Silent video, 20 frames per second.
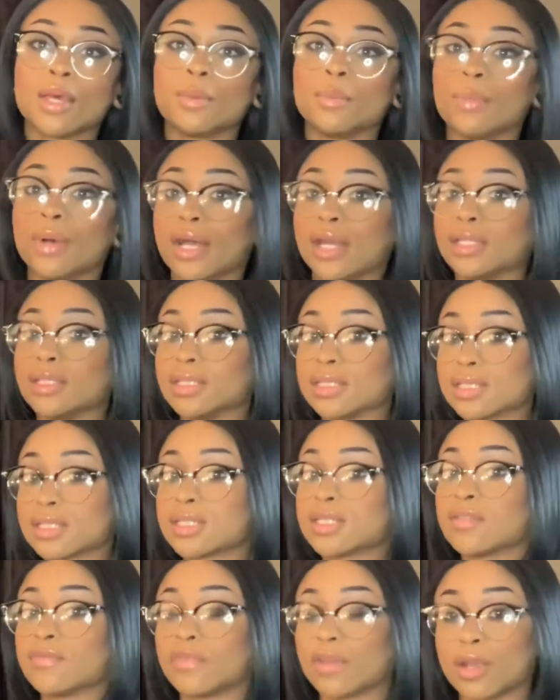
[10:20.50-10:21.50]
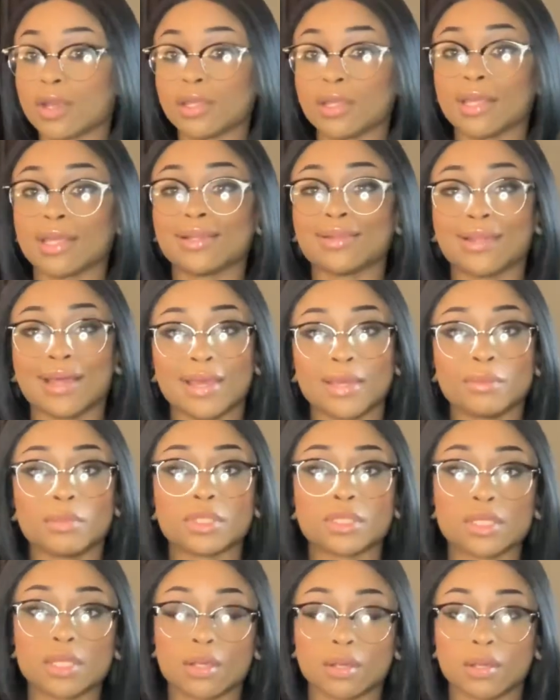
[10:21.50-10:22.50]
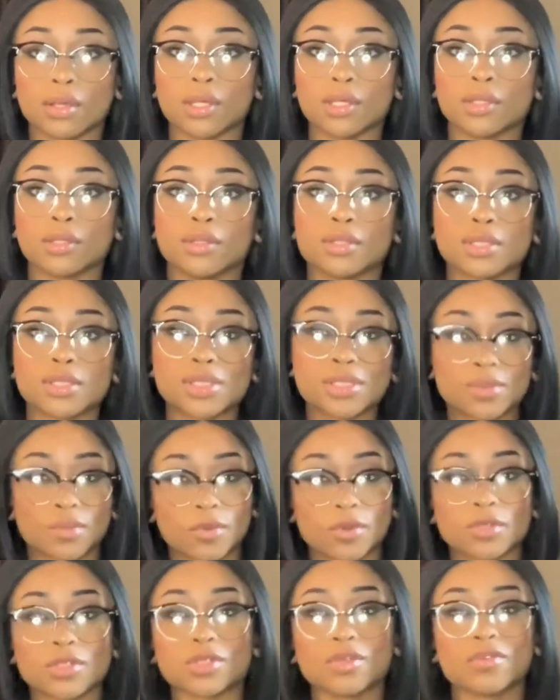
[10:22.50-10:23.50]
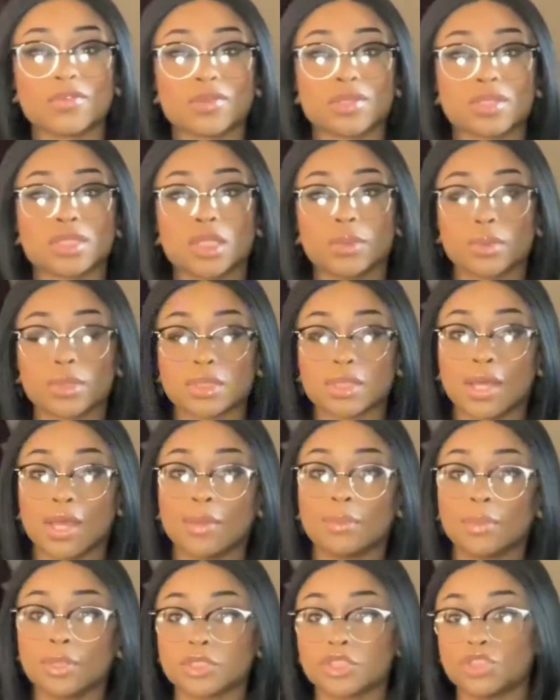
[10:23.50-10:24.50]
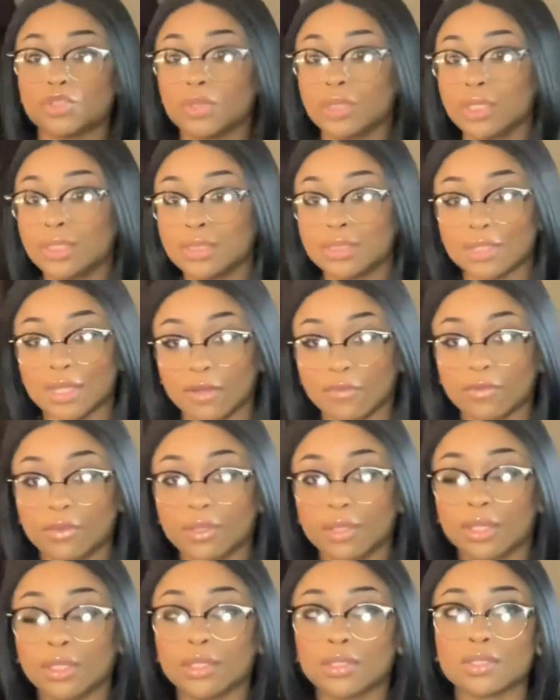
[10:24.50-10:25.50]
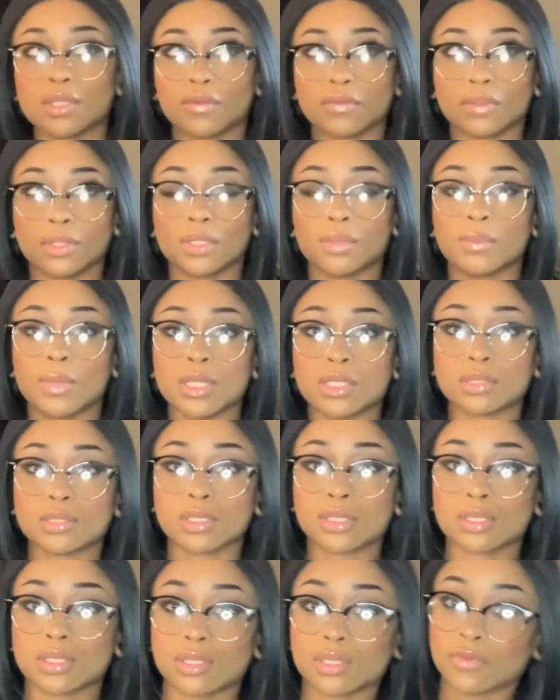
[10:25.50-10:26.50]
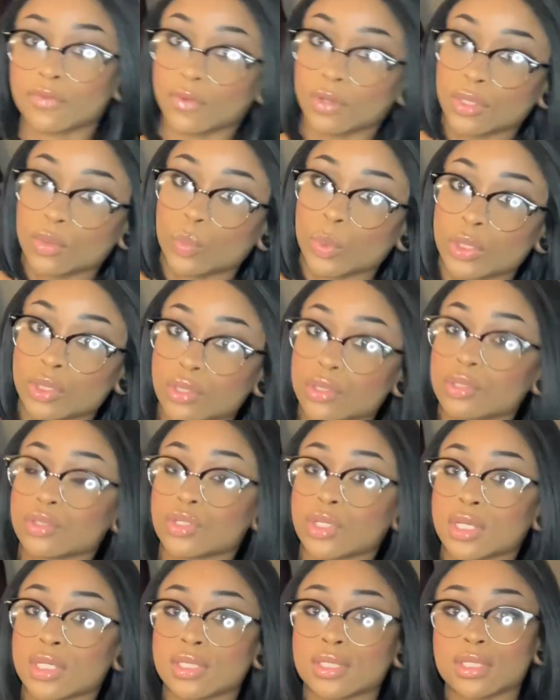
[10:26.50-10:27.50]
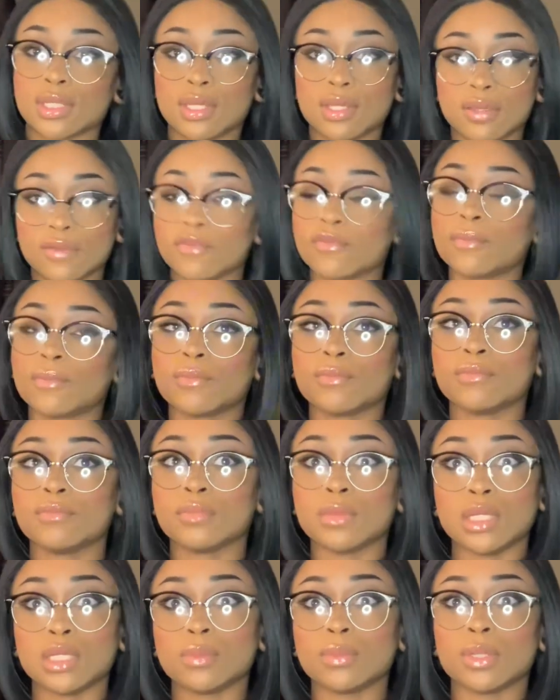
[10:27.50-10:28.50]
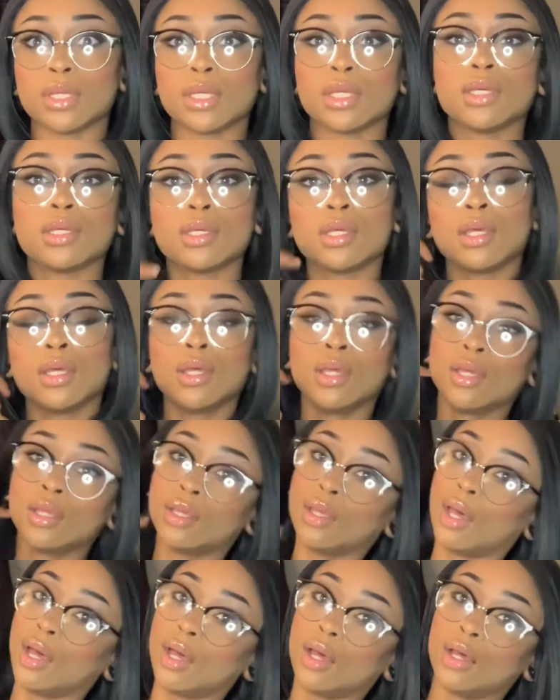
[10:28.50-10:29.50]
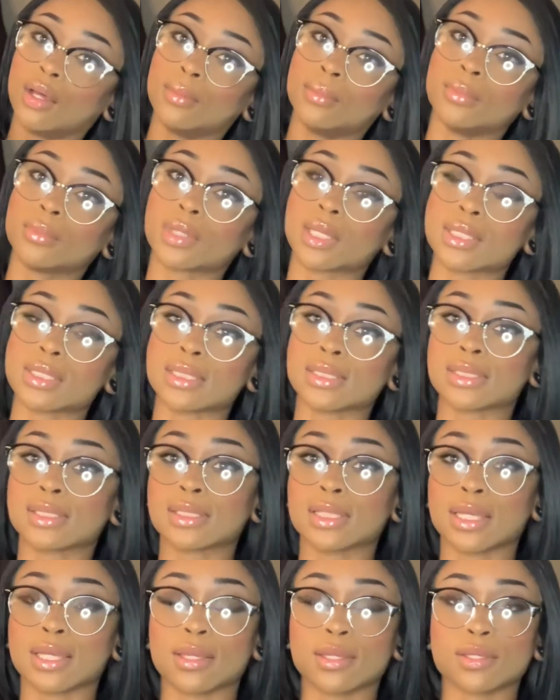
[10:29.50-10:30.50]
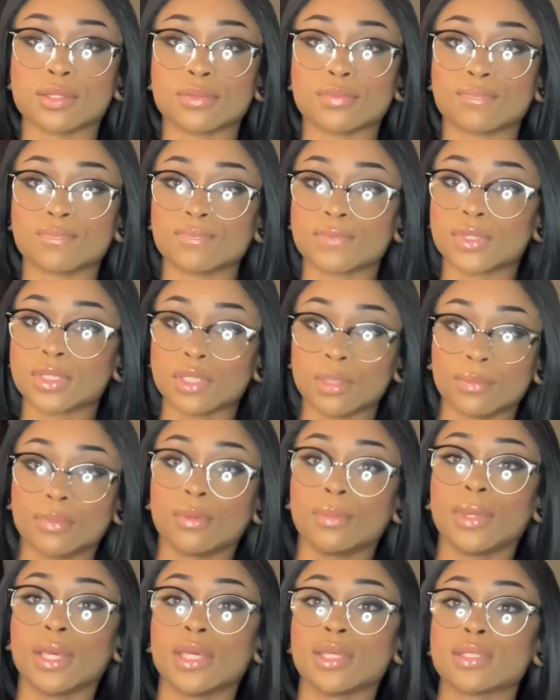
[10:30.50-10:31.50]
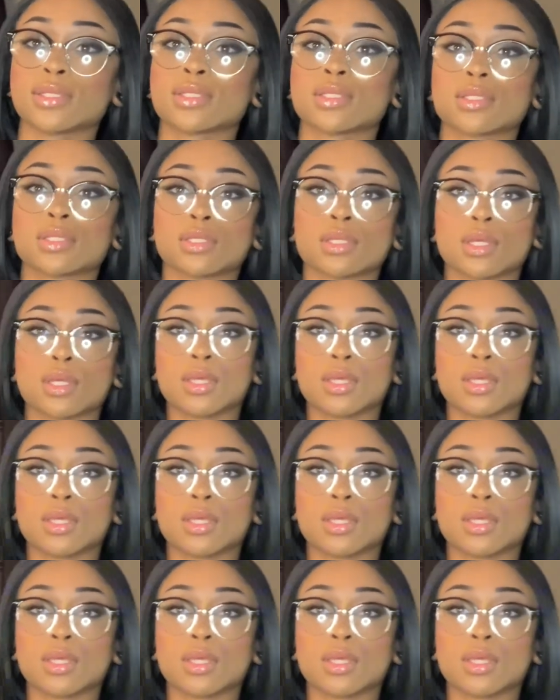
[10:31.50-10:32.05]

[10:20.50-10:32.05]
but this is a very like light material. This is more so for the summertime, but you can definitely, definitely make this for a winter dress if need be. Um, cause it's like a simple base